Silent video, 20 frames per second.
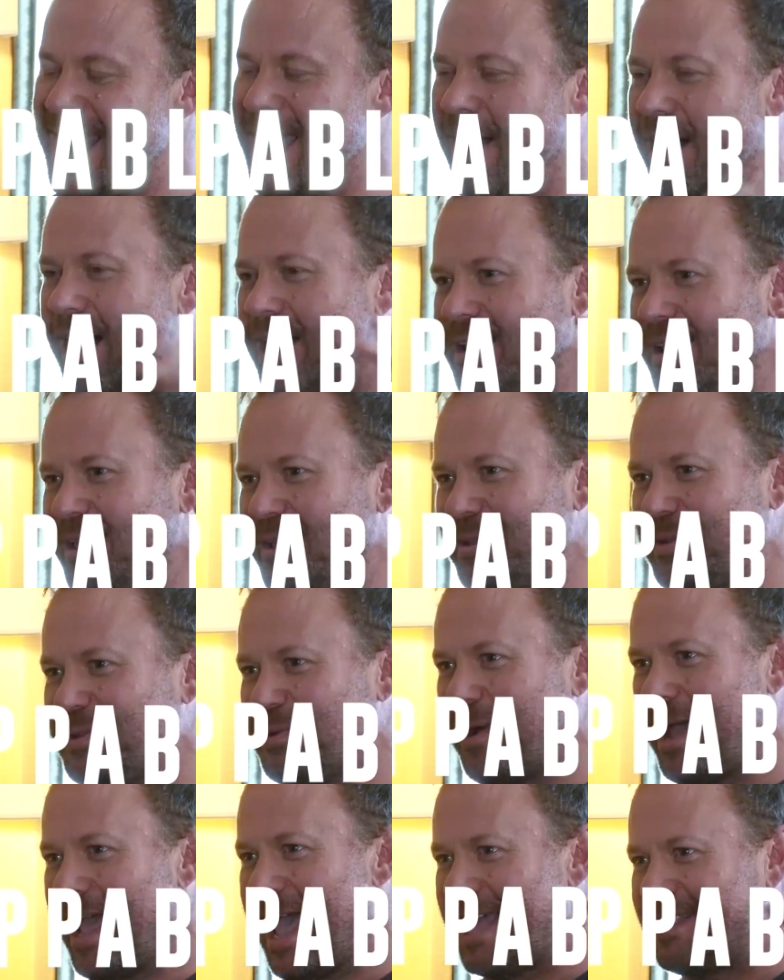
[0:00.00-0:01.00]
Now, I,
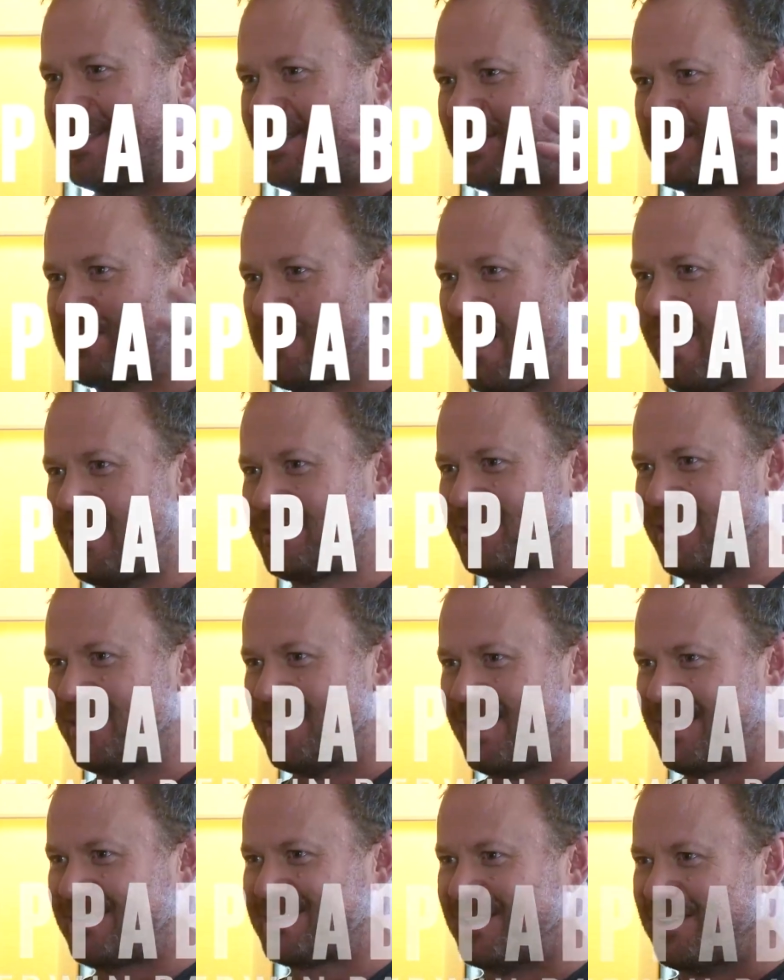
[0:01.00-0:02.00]
do I add the smiles on
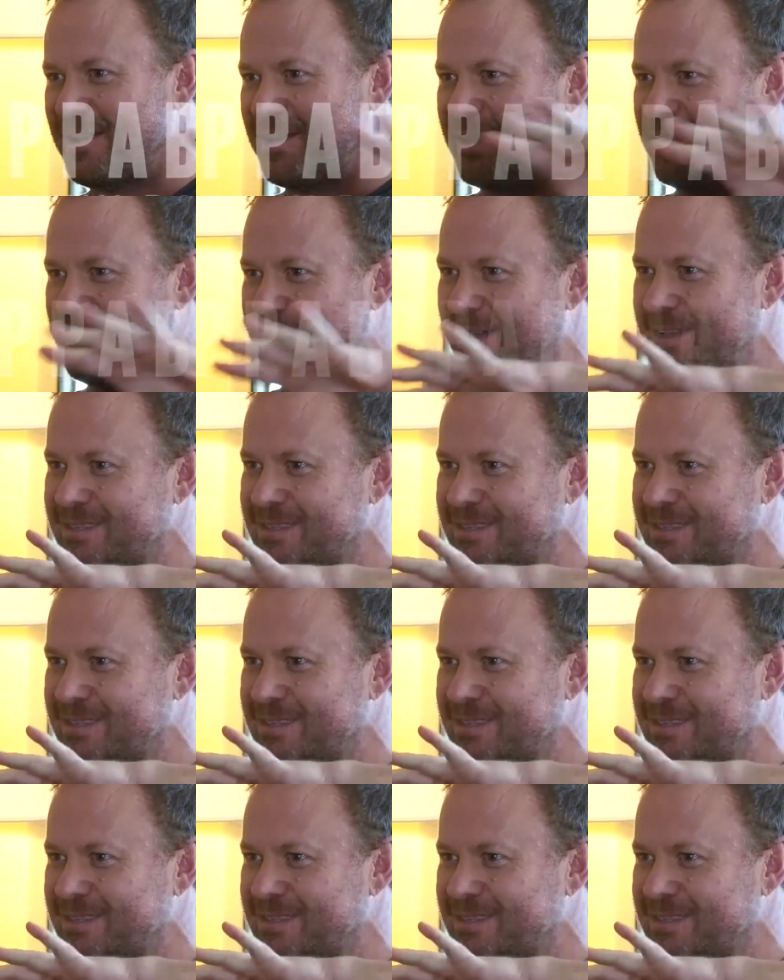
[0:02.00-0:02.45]
there? Because I know you